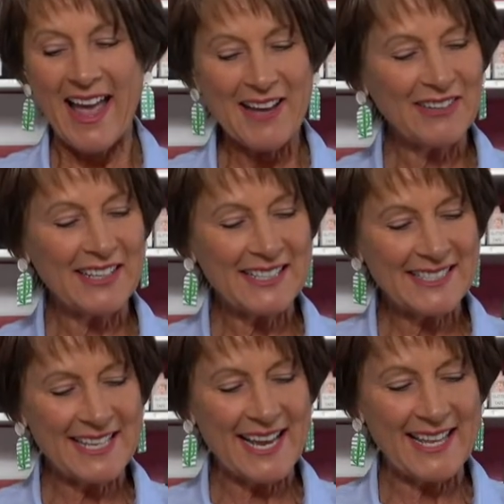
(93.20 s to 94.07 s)
I am going to
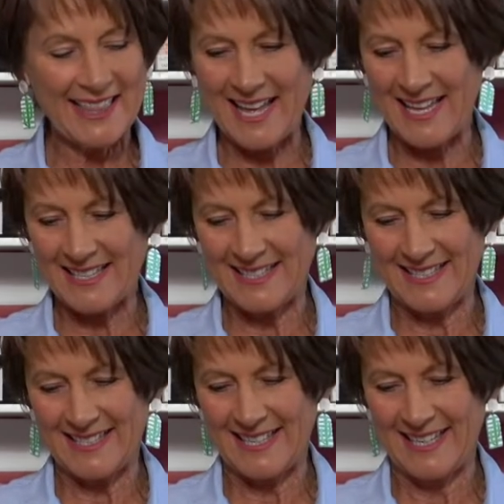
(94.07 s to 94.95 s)
say
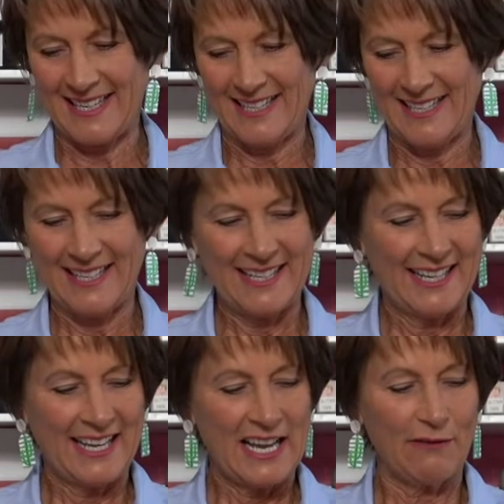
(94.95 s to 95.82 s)
this.
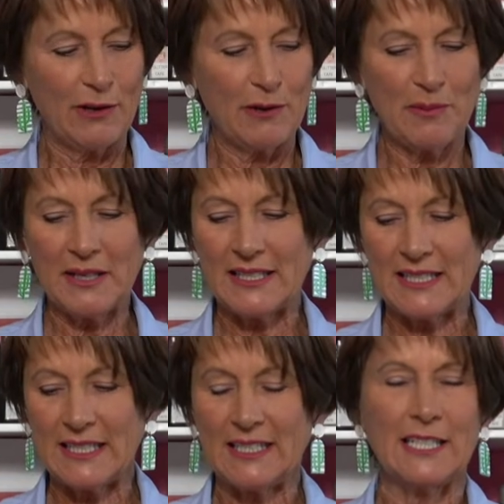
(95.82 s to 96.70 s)
If you've been a
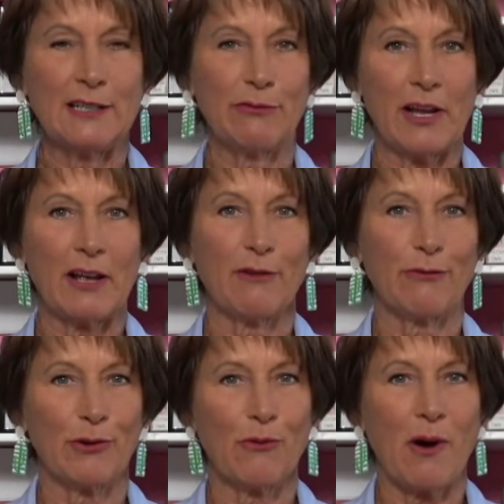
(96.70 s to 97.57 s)
TT fan
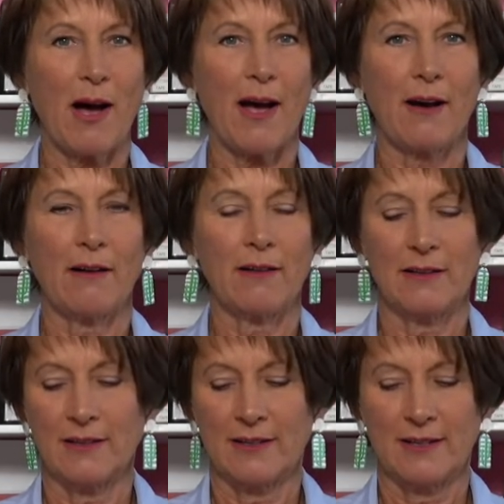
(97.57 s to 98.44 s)
for a
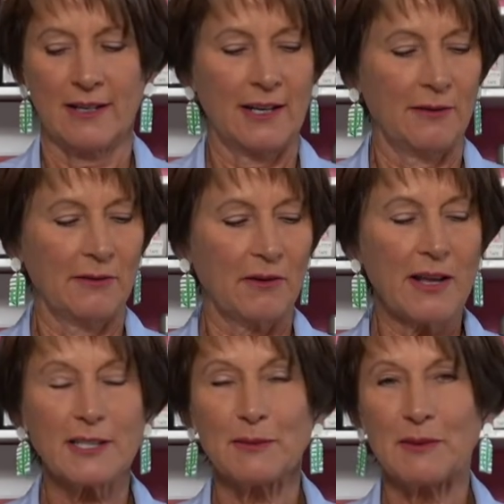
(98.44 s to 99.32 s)
while, we've
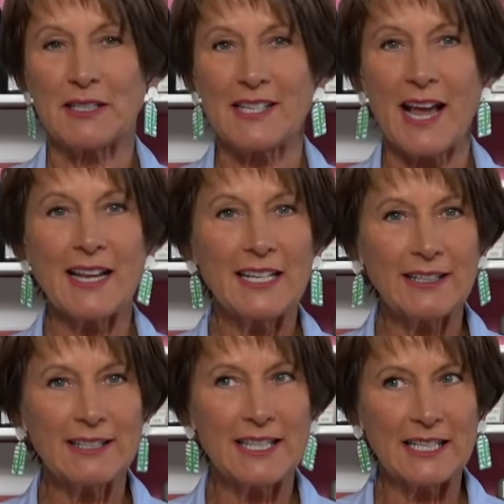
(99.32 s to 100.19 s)
got some
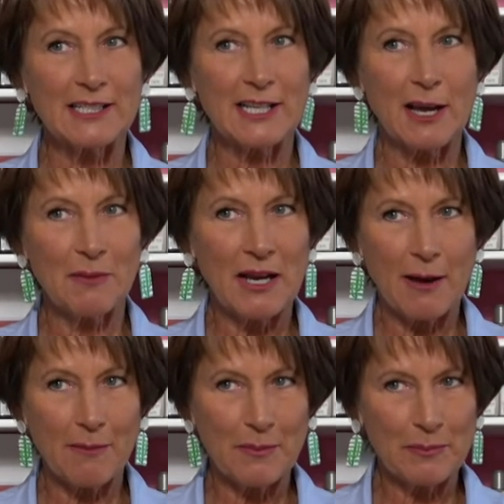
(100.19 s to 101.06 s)
exciting things coming
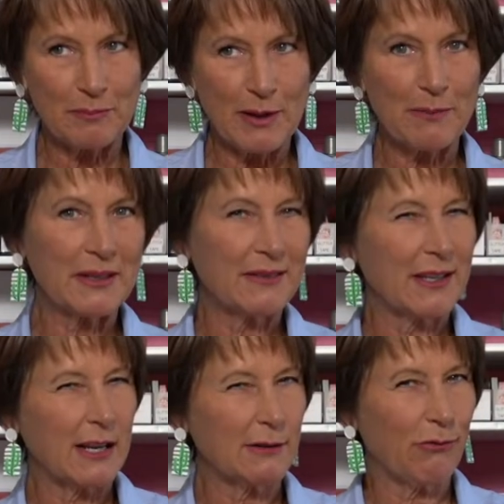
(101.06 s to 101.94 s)
up probably in
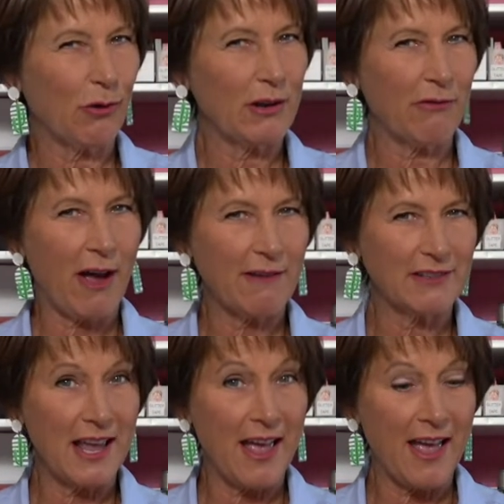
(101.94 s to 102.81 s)
the next
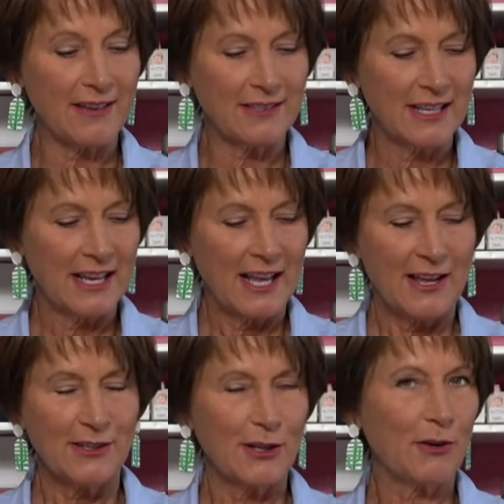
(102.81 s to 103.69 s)
45 days.
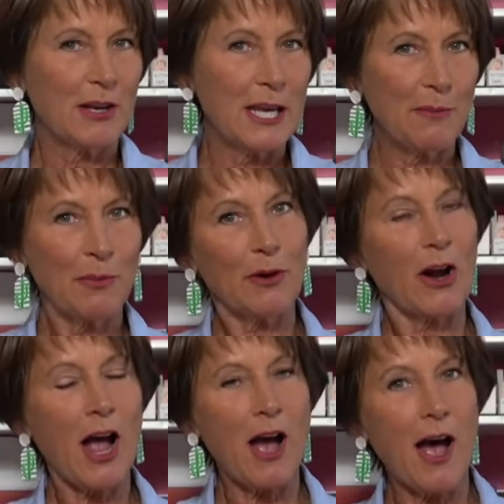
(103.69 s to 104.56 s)
So keep
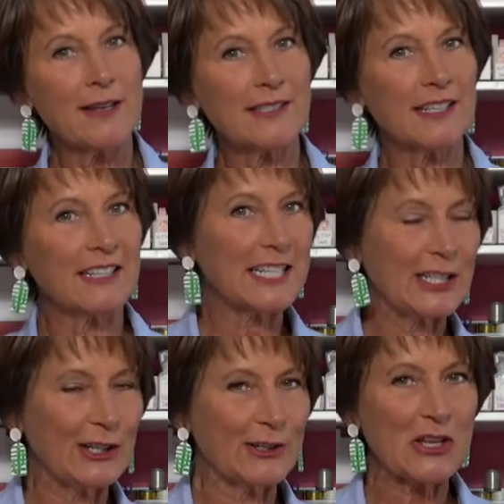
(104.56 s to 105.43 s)
your eyes and
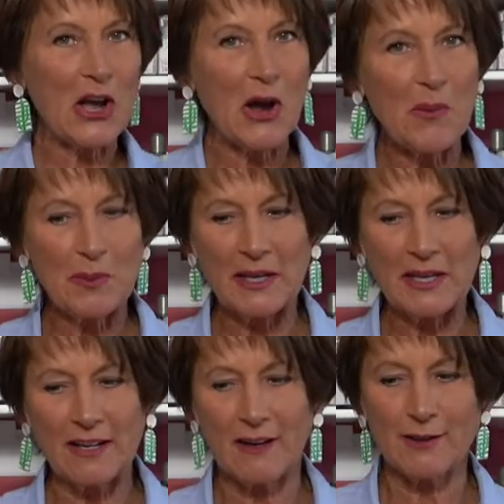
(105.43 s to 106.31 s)
ears
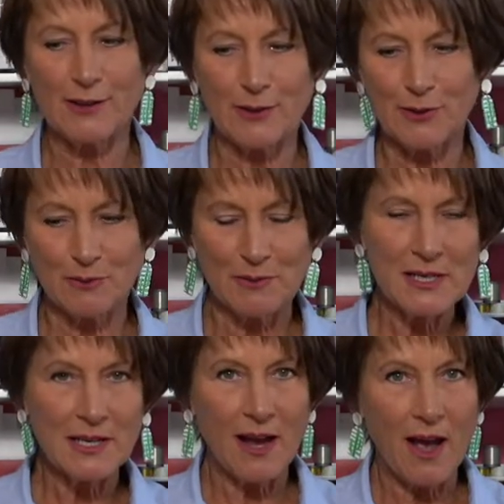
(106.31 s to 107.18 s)
open on social
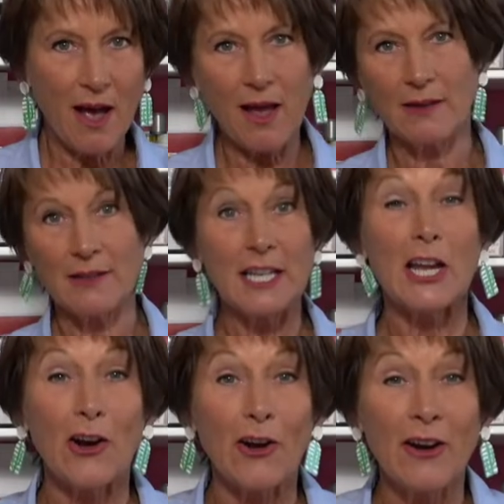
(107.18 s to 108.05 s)
media and
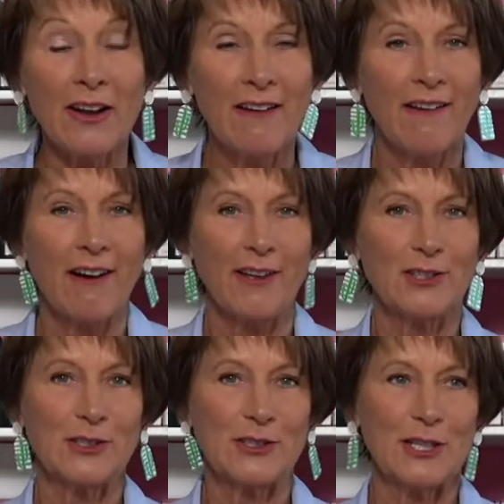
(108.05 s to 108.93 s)
here on
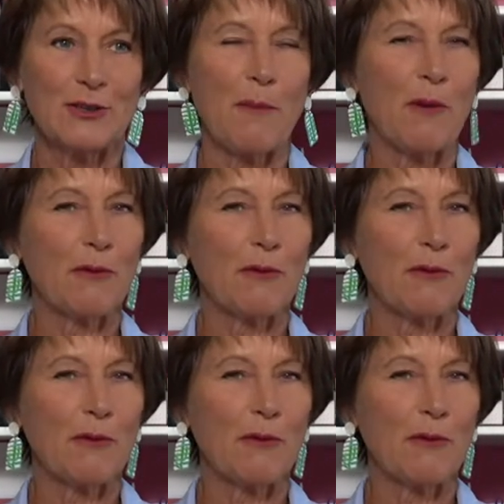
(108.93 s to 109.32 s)
Tuesday Tribe.